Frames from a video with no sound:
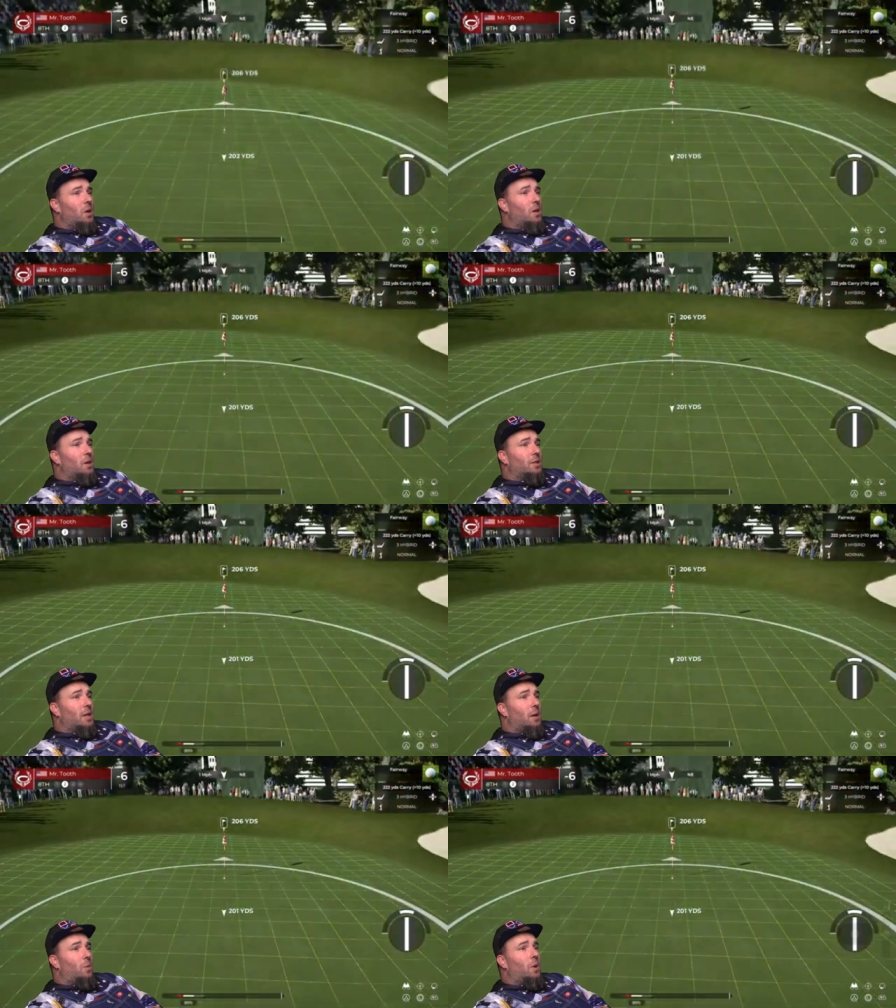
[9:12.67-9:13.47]
Looks
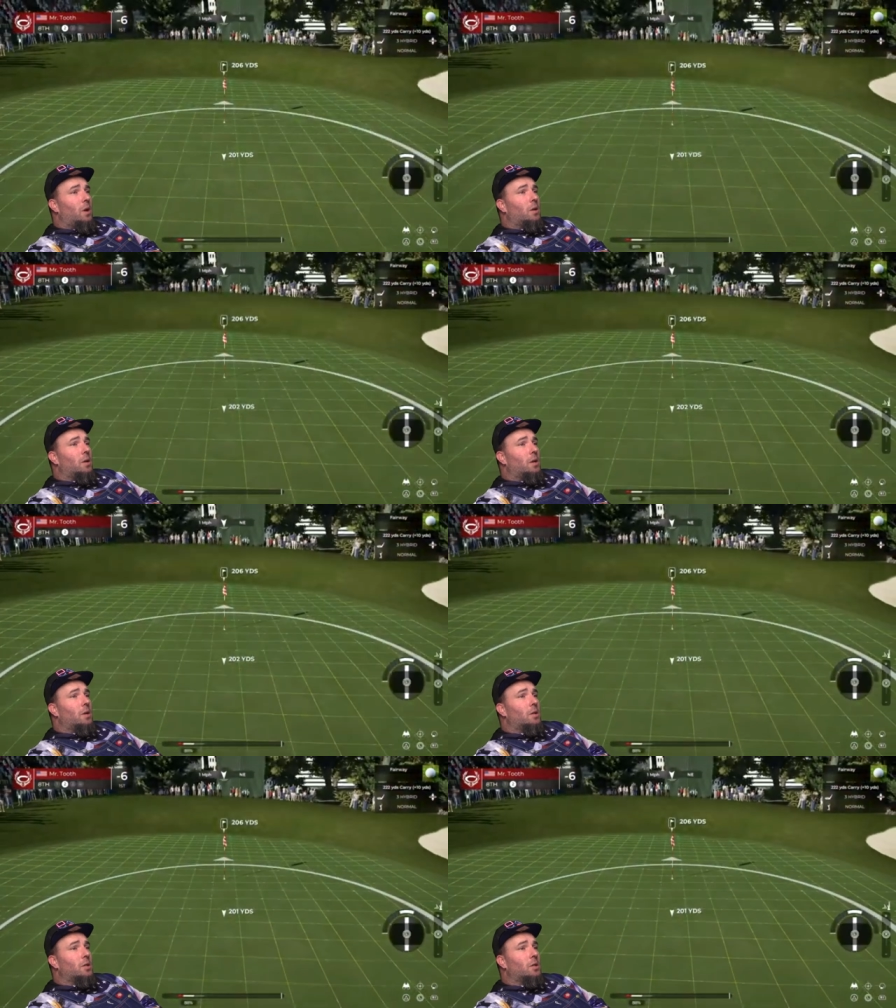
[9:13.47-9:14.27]
like we are gonna
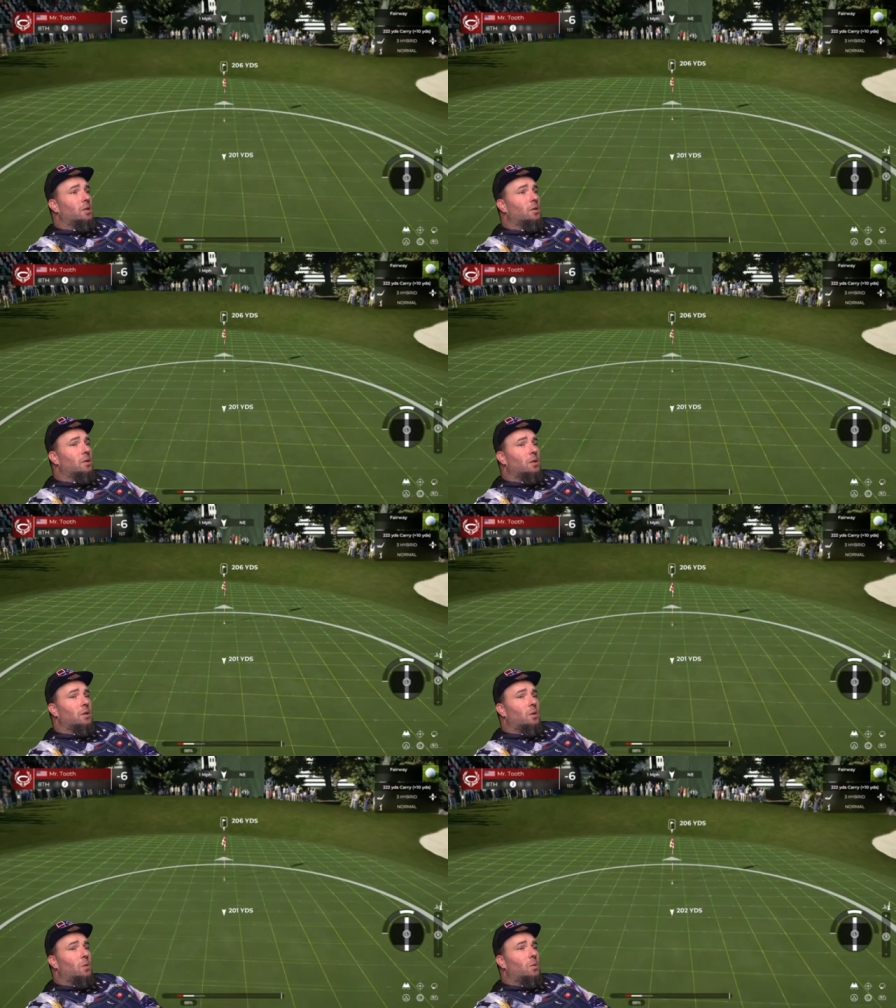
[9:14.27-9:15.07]

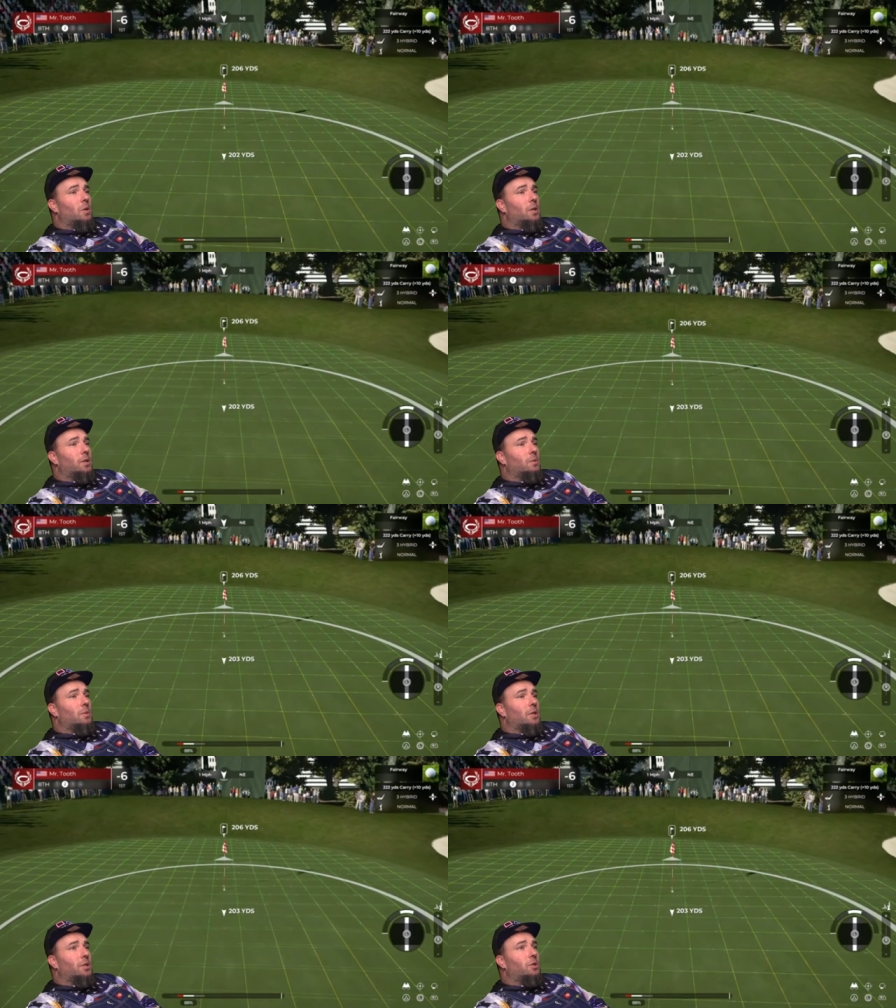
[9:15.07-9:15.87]
well let's
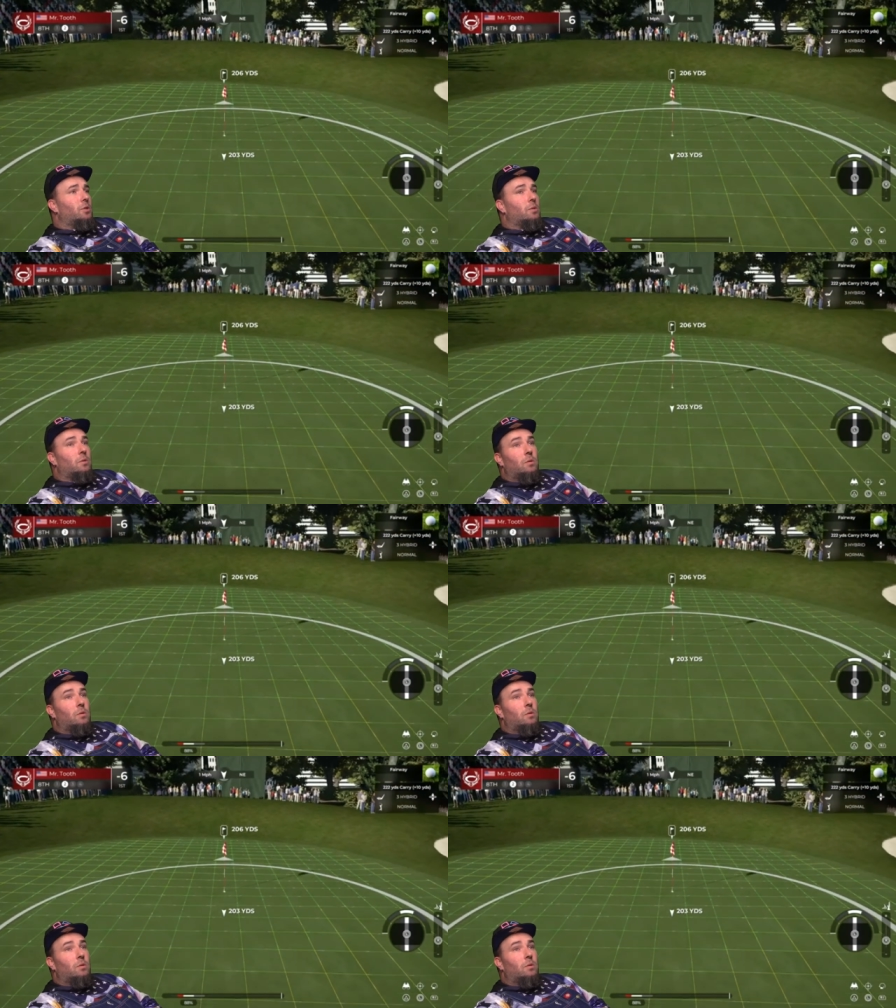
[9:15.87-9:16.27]
well, let's